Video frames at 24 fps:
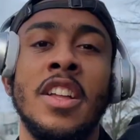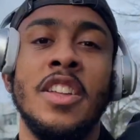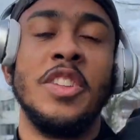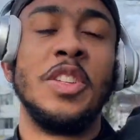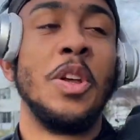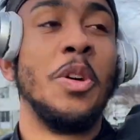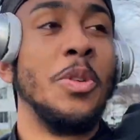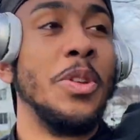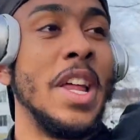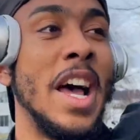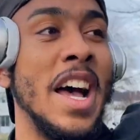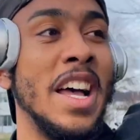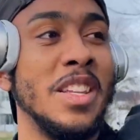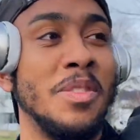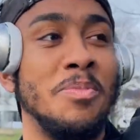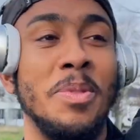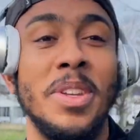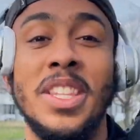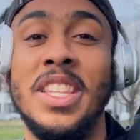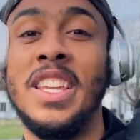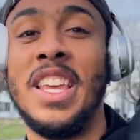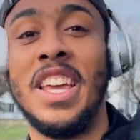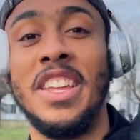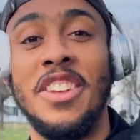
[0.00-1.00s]
So that has
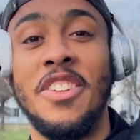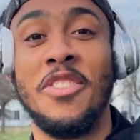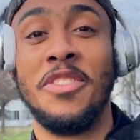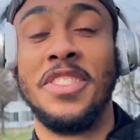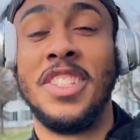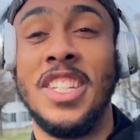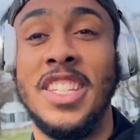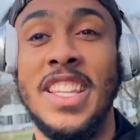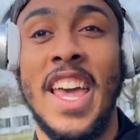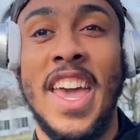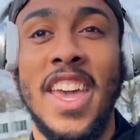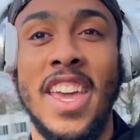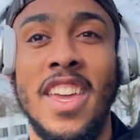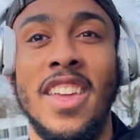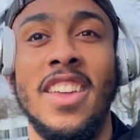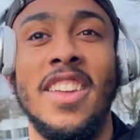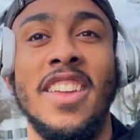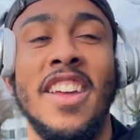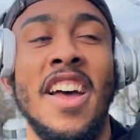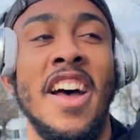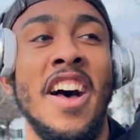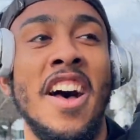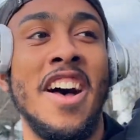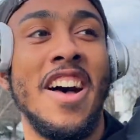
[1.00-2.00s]
been the end of today.
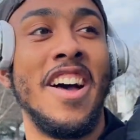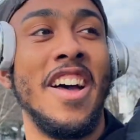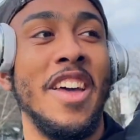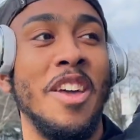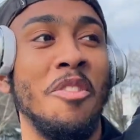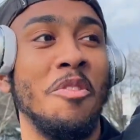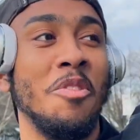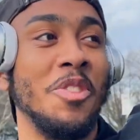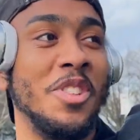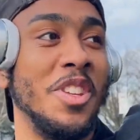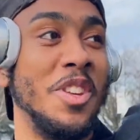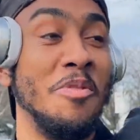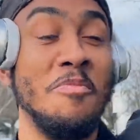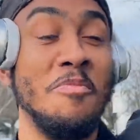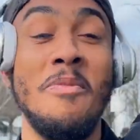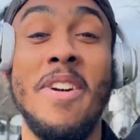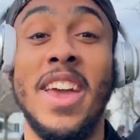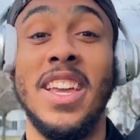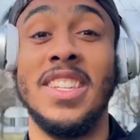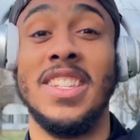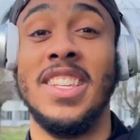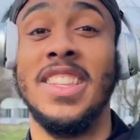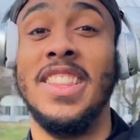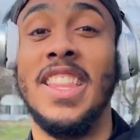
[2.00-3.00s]
It was an
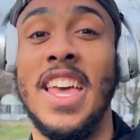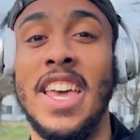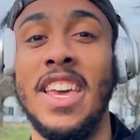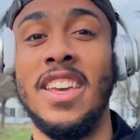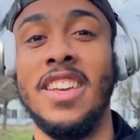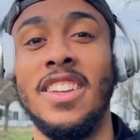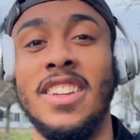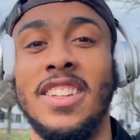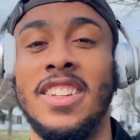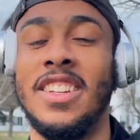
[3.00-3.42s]
amazing day,